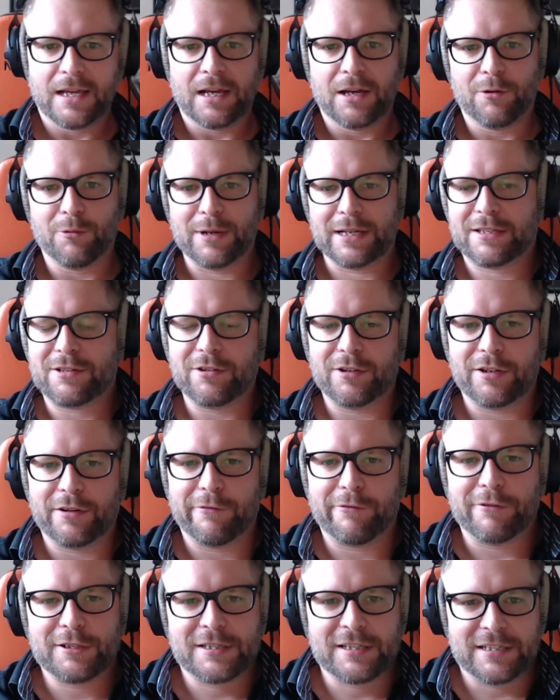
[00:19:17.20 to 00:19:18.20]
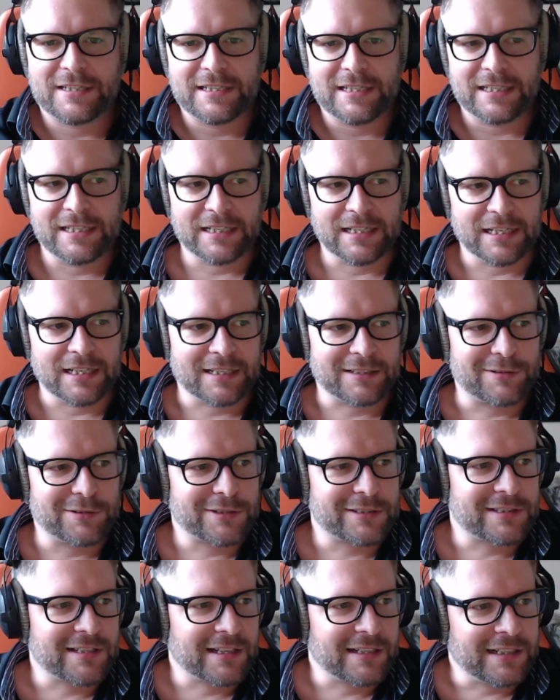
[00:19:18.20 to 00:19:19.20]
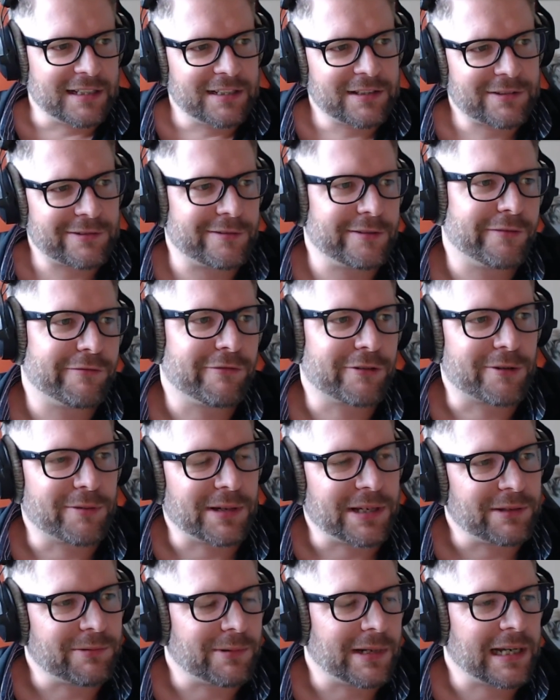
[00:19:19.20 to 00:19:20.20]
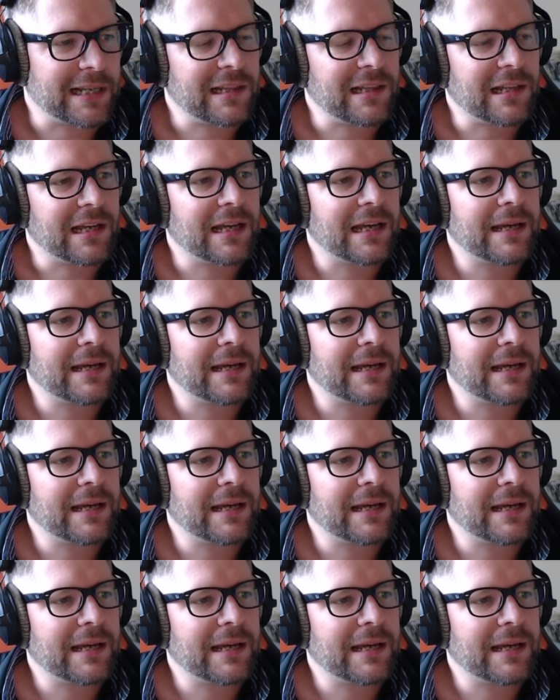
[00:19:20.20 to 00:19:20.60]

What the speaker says: went to university to study history for quite a while.